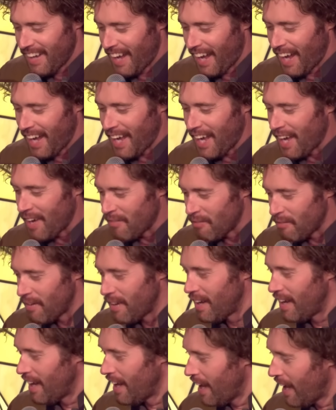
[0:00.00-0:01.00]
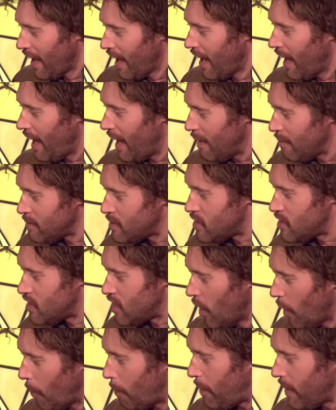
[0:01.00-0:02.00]
I am. I'm
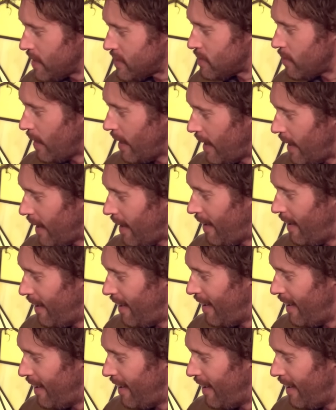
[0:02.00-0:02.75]
so pissed right now.